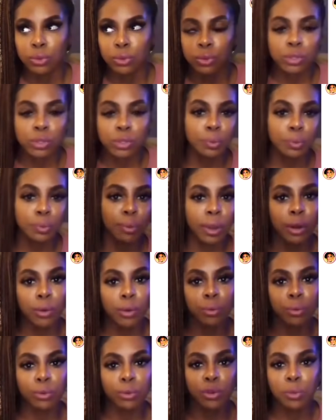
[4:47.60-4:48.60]
spread a
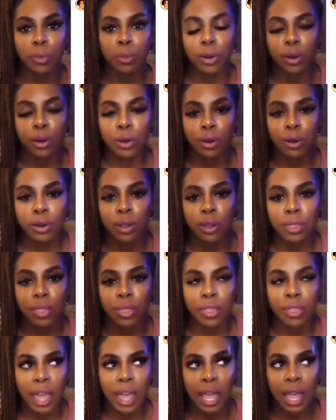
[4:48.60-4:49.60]
rumor
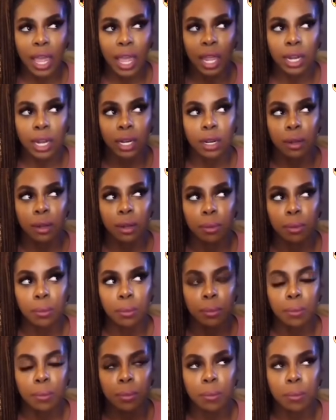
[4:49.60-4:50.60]
that
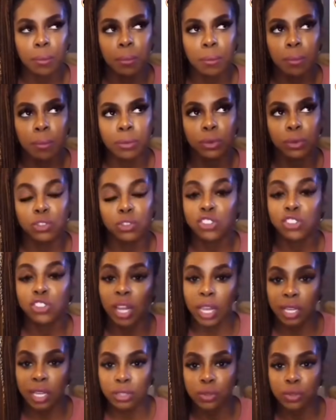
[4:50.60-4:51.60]

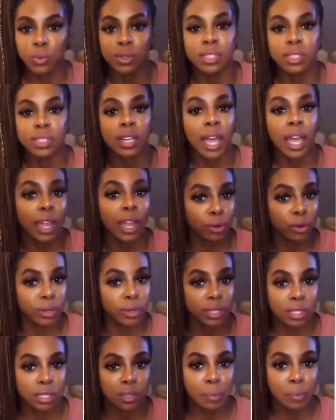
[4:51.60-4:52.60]
Chase was not
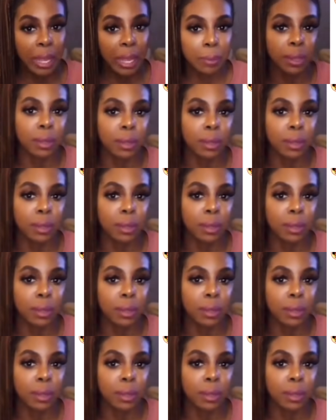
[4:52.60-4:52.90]
Chris's baby.